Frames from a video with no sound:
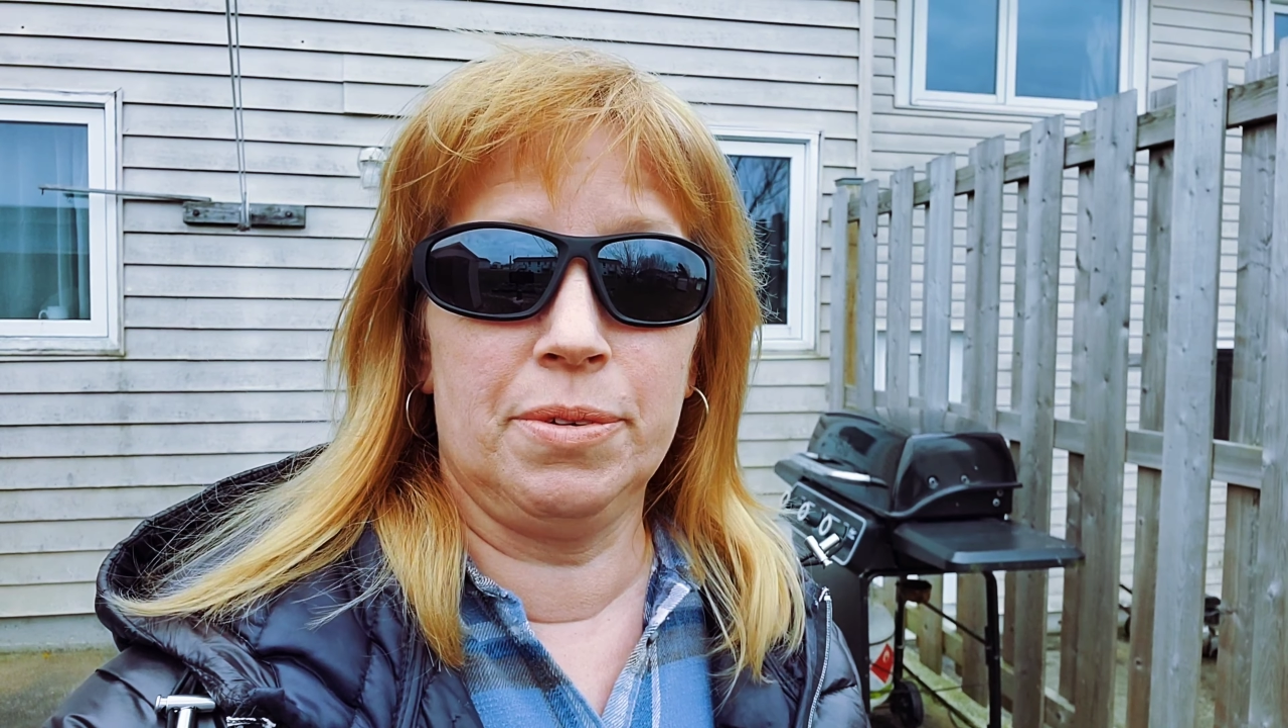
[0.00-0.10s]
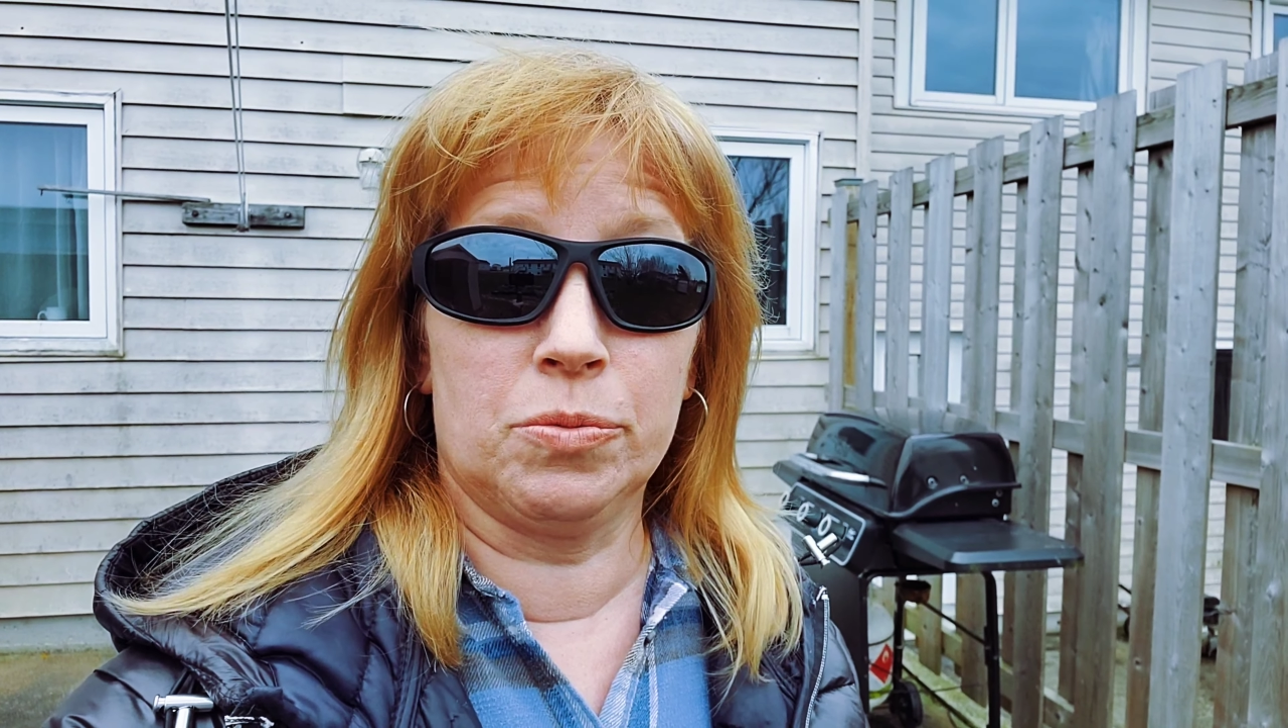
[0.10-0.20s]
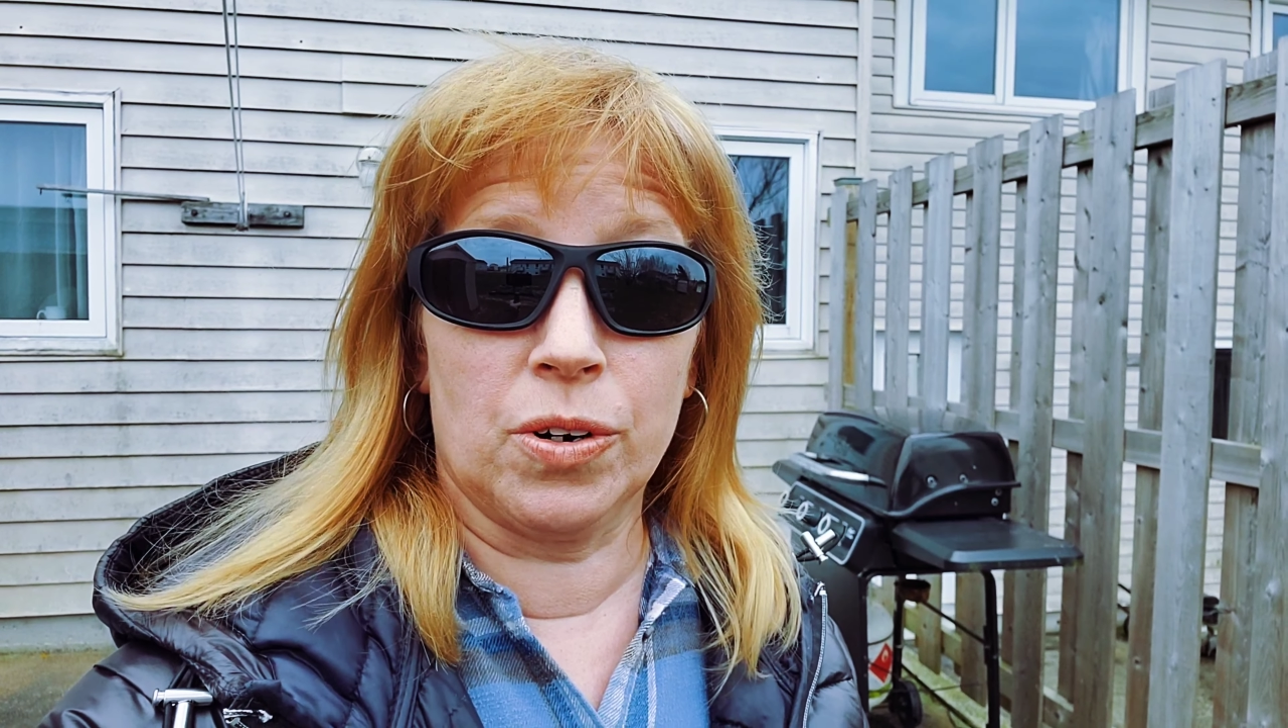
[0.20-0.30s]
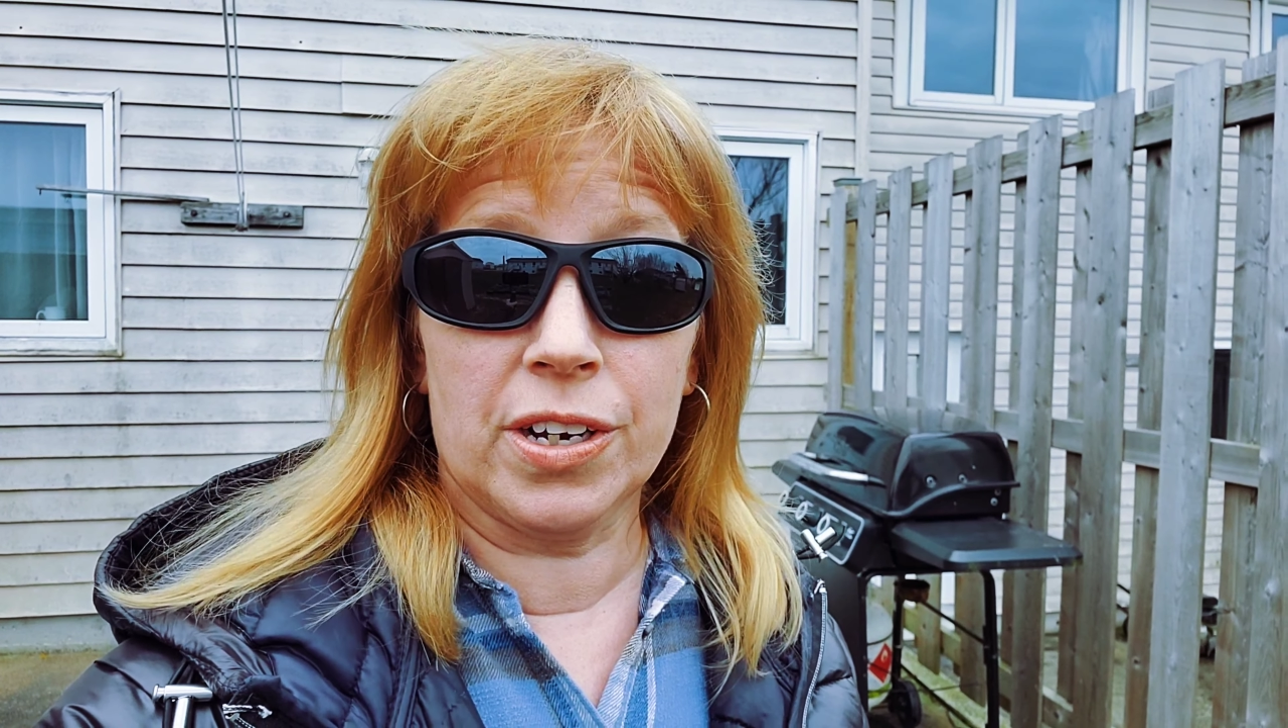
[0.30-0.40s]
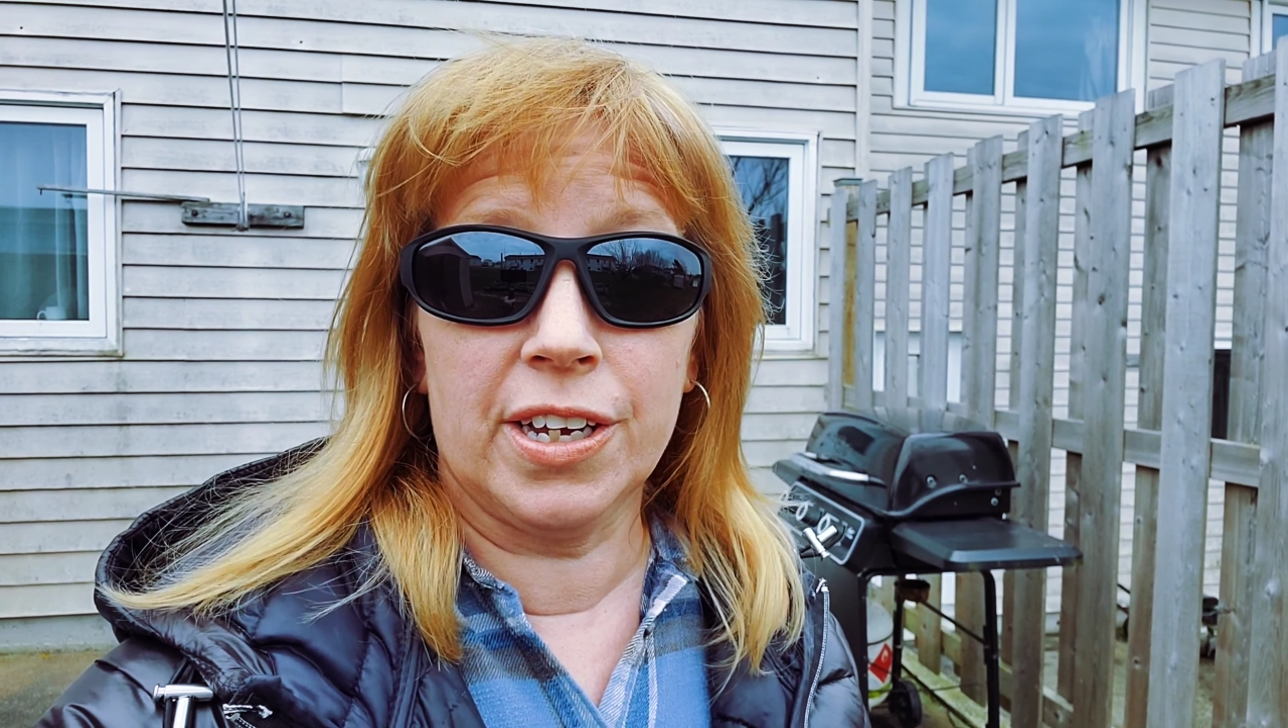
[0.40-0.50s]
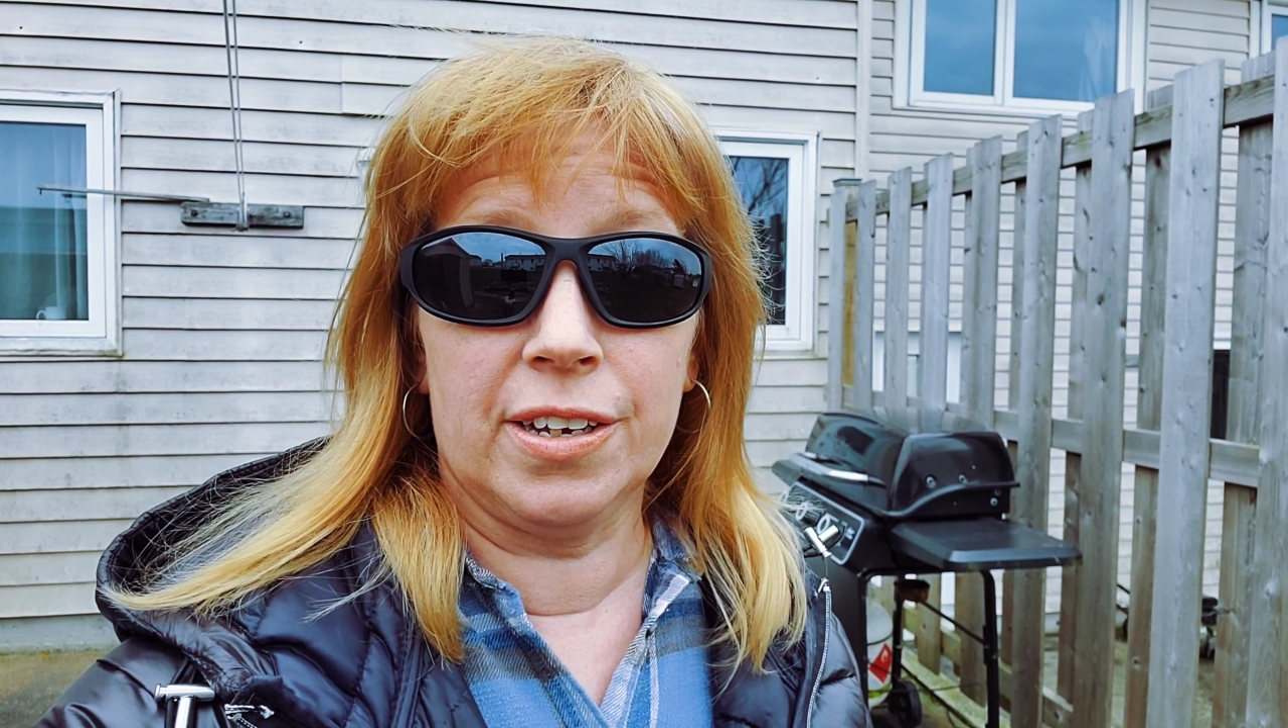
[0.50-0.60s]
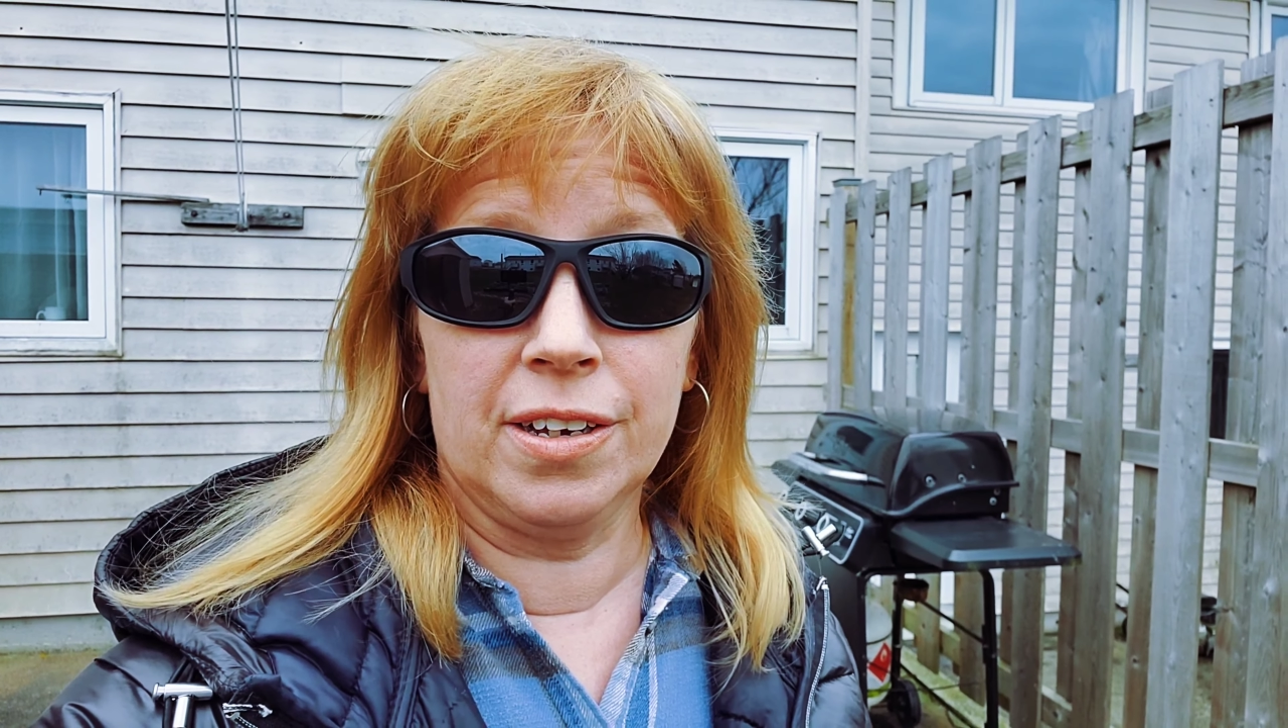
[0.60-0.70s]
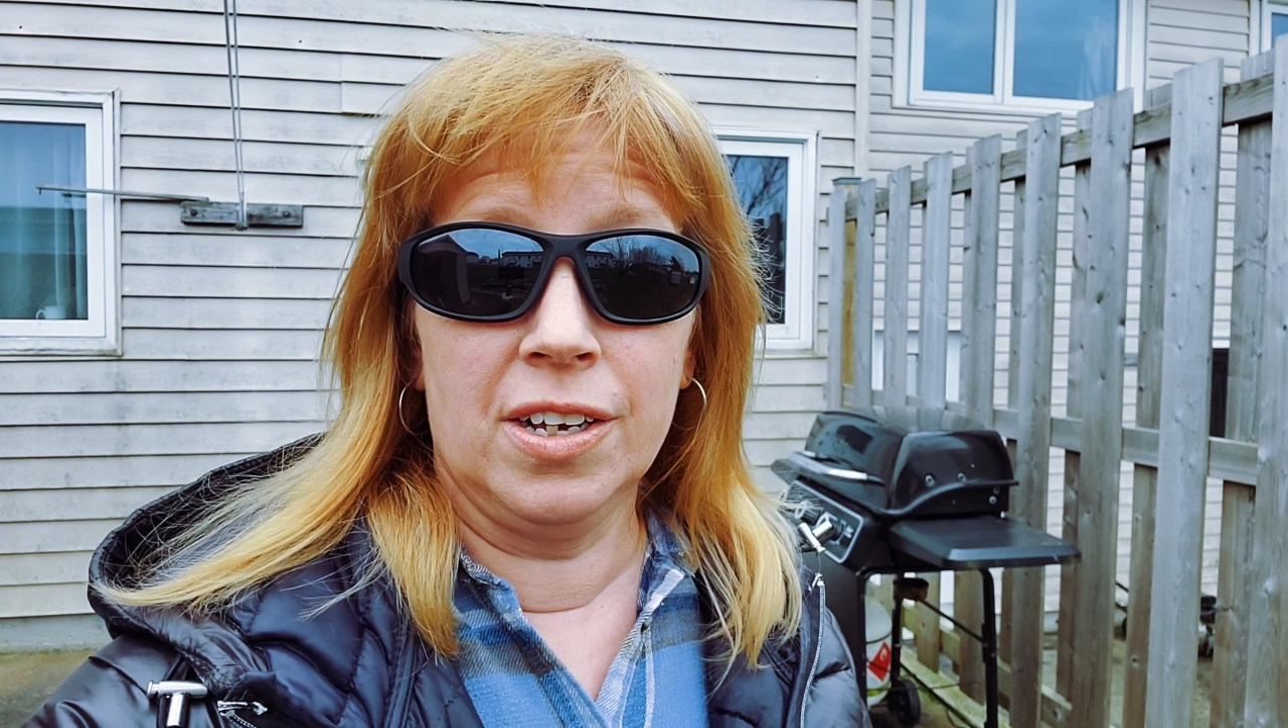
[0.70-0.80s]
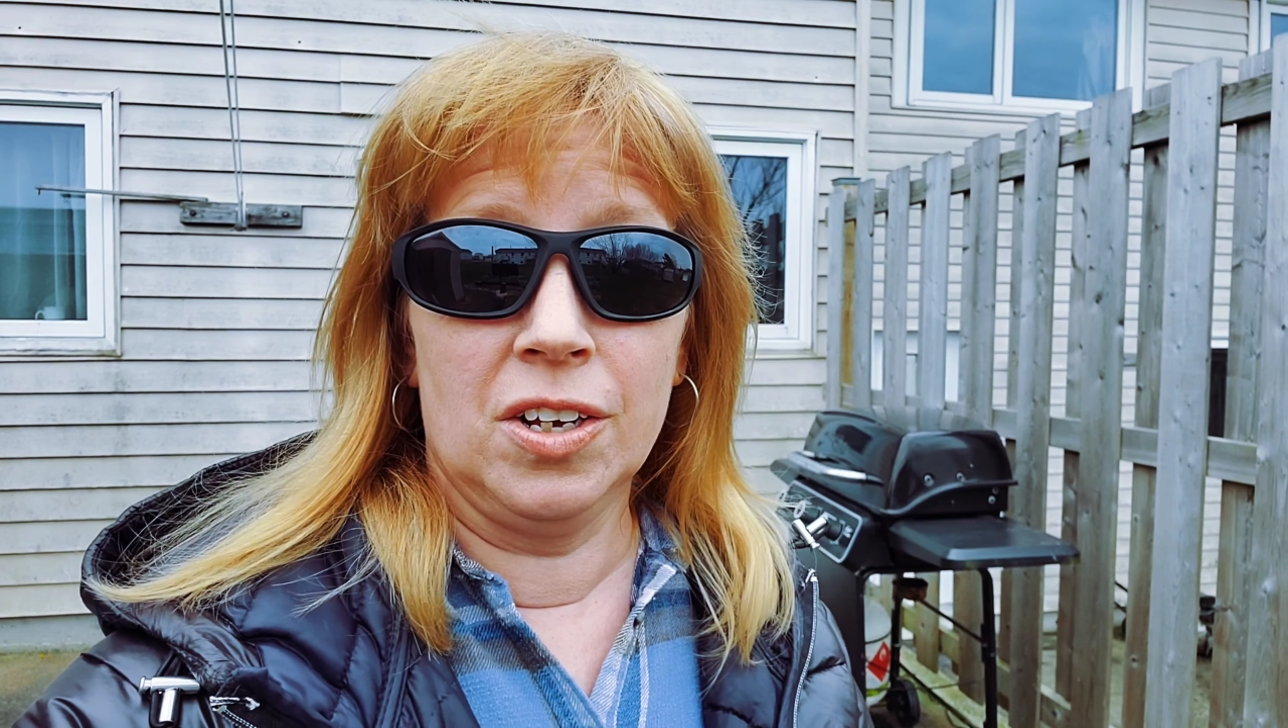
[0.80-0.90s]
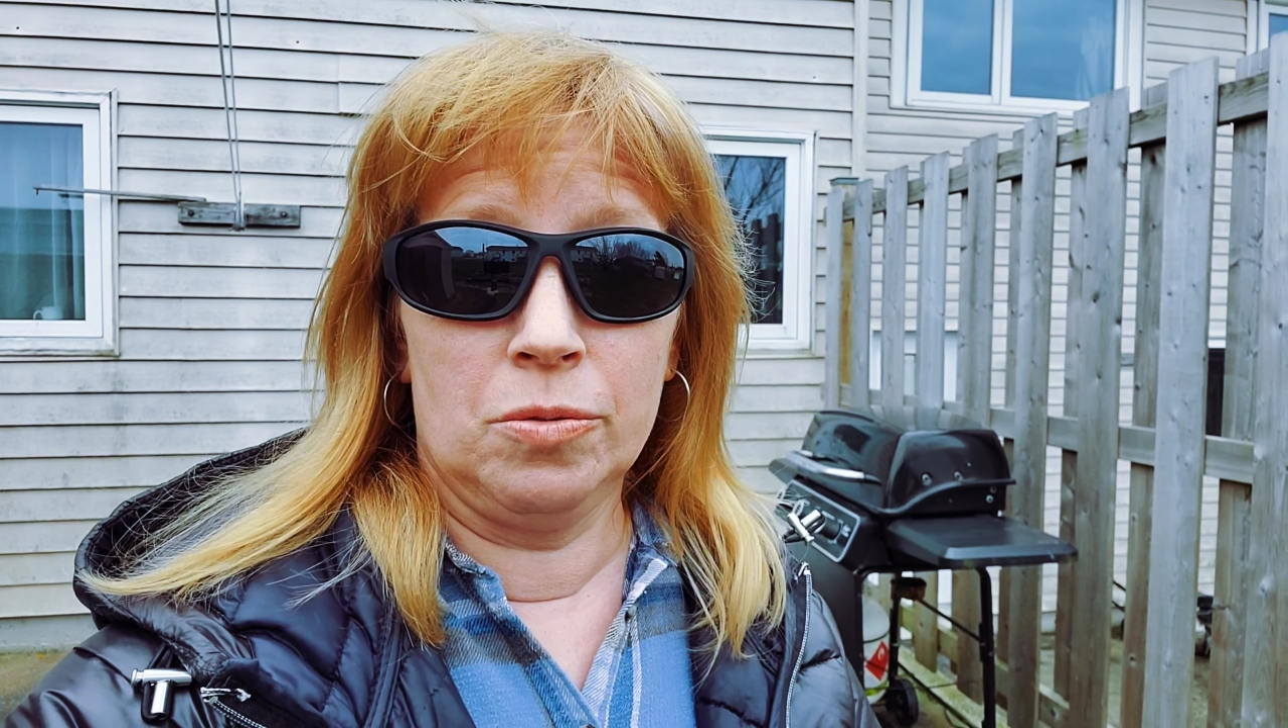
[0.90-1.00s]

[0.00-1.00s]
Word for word: been working